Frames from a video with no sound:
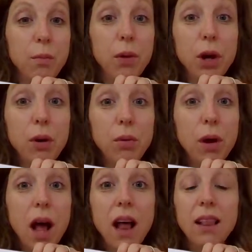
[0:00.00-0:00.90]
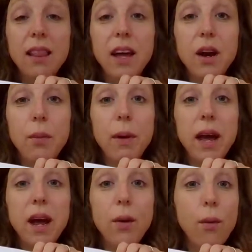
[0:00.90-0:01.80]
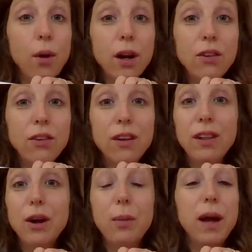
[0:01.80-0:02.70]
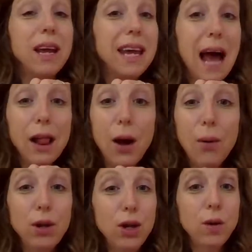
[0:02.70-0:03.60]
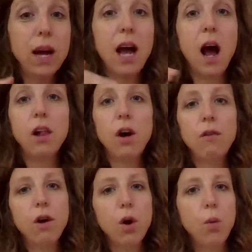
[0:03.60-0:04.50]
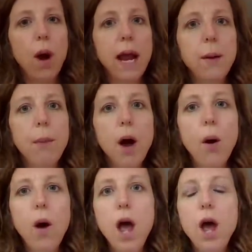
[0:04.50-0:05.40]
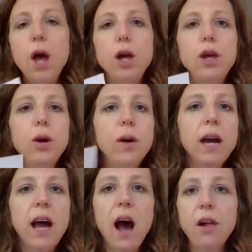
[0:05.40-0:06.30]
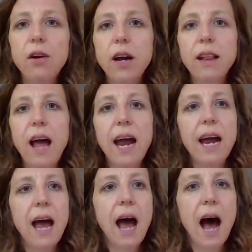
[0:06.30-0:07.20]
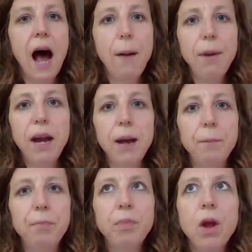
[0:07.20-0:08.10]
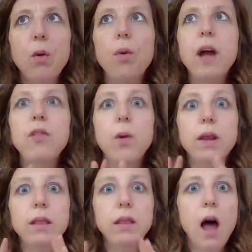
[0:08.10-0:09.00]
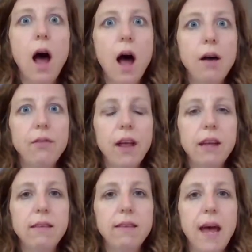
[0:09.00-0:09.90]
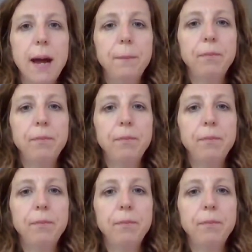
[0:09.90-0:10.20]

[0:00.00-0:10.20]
blue, little bit orange, little bit yellow. You could color over a rainbow. You could color it like, I'm going to write the word love, let's say.